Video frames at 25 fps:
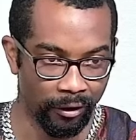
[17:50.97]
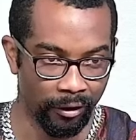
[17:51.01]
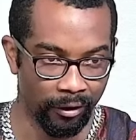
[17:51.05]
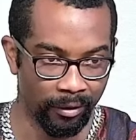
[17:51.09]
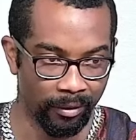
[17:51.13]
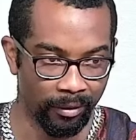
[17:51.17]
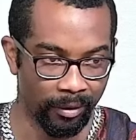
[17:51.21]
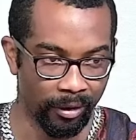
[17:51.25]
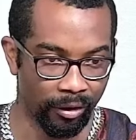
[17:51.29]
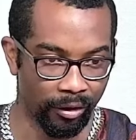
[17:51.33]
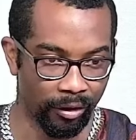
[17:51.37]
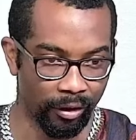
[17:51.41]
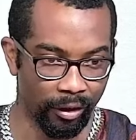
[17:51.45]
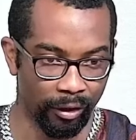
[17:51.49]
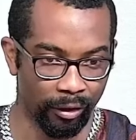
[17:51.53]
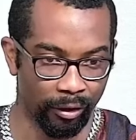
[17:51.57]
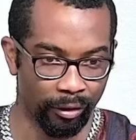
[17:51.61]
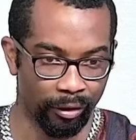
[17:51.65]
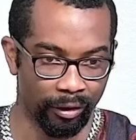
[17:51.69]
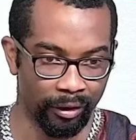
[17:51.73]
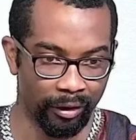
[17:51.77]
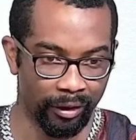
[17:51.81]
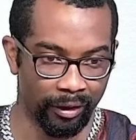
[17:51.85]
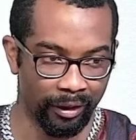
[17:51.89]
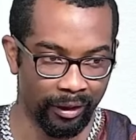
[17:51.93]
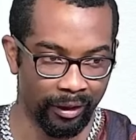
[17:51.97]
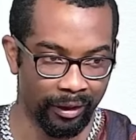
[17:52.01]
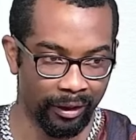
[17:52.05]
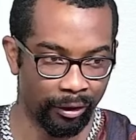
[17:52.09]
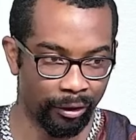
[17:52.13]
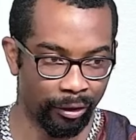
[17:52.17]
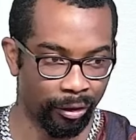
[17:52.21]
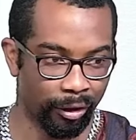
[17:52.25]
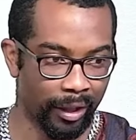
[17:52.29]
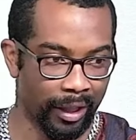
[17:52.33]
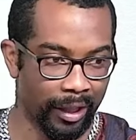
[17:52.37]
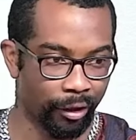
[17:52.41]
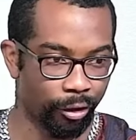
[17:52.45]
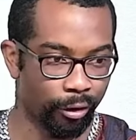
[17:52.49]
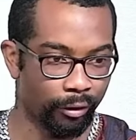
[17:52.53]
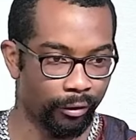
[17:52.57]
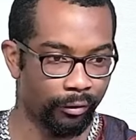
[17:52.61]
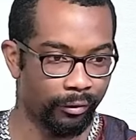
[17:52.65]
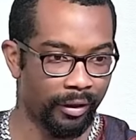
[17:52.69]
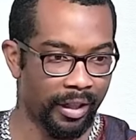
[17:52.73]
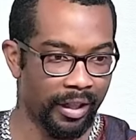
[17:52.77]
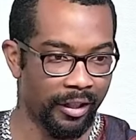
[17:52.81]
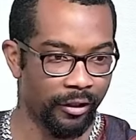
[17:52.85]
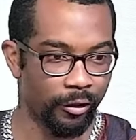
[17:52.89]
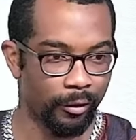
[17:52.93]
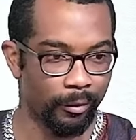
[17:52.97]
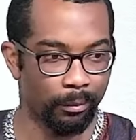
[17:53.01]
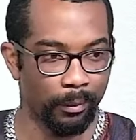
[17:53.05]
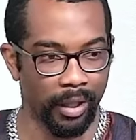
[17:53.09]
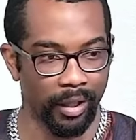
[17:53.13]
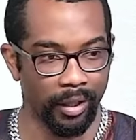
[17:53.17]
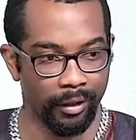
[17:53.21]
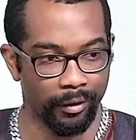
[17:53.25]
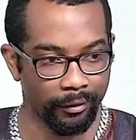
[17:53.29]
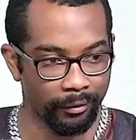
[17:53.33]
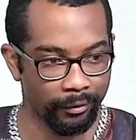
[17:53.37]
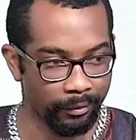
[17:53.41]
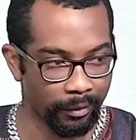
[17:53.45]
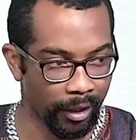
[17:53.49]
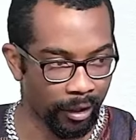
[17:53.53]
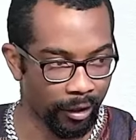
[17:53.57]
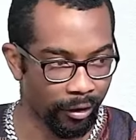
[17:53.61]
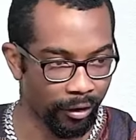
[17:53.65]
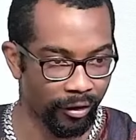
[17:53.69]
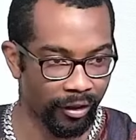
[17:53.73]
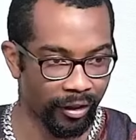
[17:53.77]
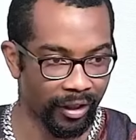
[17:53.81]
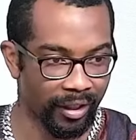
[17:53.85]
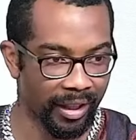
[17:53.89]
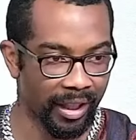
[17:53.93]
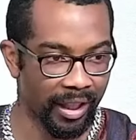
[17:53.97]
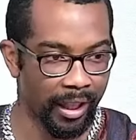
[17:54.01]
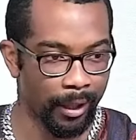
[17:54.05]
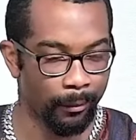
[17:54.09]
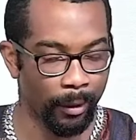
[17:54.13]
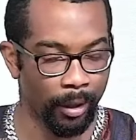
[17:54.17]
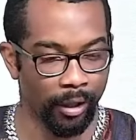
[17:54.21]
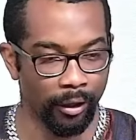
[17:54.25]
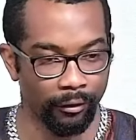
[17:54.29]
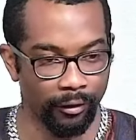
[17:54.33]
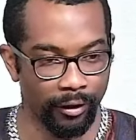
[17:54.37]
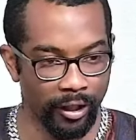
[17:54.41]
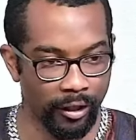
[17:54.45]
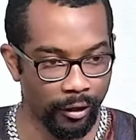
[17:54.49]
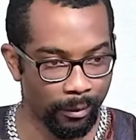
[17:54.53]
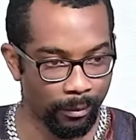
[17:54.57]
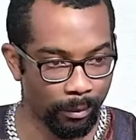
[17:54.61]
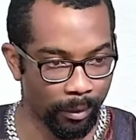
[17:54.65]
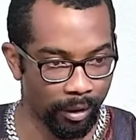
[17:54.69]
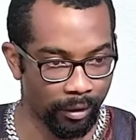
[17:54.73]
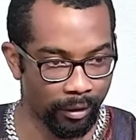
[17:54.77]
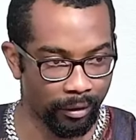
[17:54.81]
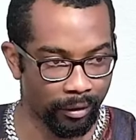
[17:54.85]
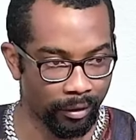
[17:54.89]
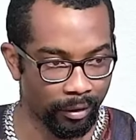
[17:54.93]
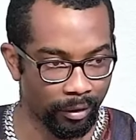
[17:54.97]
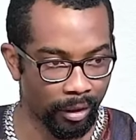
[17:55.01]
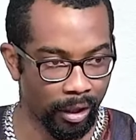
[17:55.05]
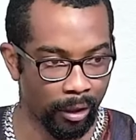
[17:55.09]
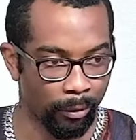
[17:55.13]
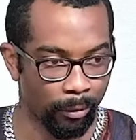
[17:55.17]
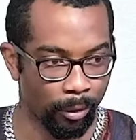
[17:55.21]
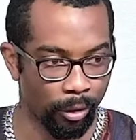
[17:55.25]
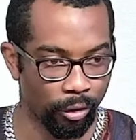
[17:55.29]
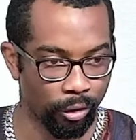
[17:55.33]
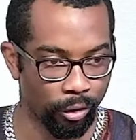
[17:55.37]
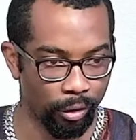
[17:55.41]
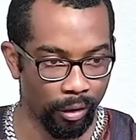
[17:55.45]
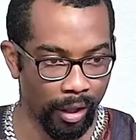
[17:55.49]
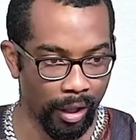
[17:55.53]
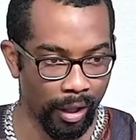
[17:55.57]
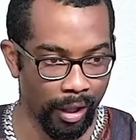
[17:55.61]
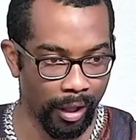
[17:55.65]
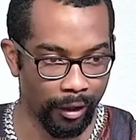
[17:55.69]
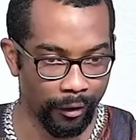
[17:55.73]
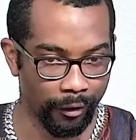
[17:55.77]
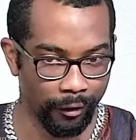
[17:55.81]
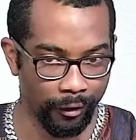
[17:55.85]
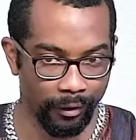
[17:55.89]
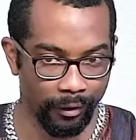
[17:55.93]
He's not looking at your resume. He doesn't care about your resume. He wants your heart.